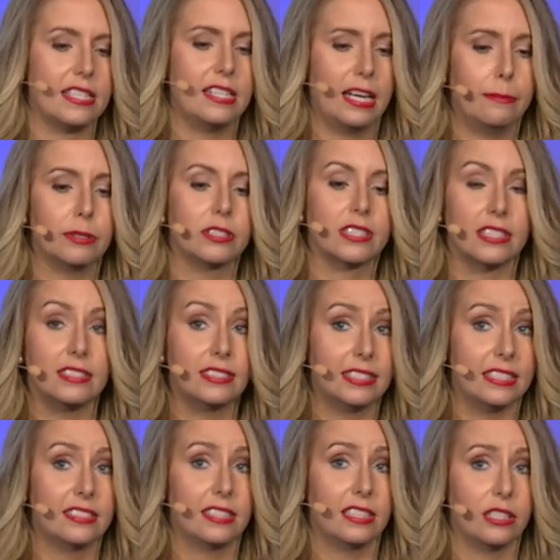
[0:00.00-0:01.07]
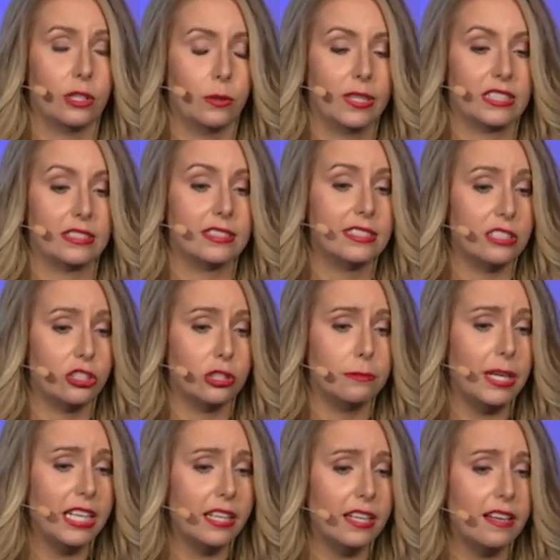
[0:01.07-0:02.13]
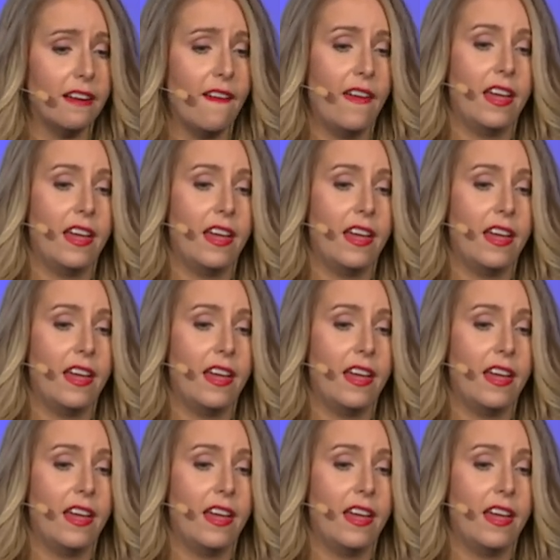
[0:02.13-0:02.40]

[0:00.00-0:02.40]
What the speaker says: enables consistent and quick decision making.